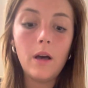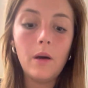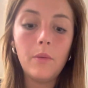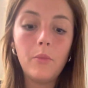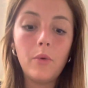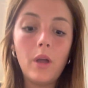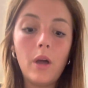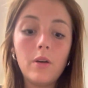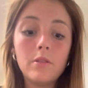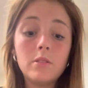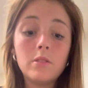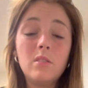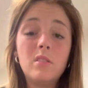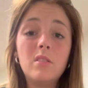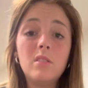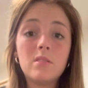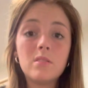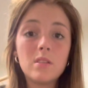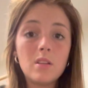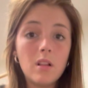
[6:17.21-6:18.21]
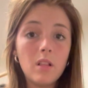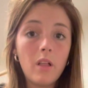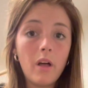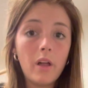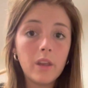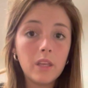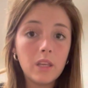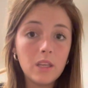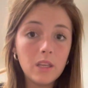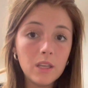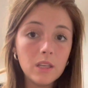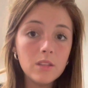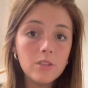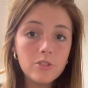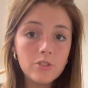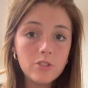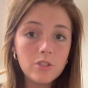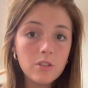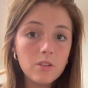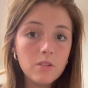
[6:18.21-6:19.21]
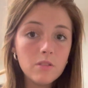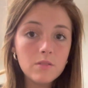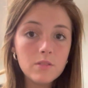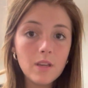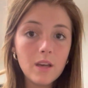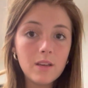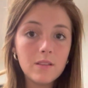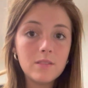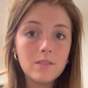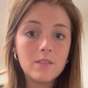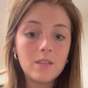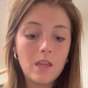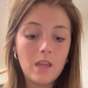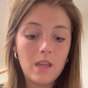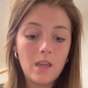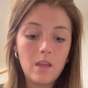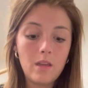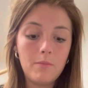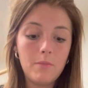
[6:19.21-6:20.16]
We also do this in a lot of kids' shoes, I'd say,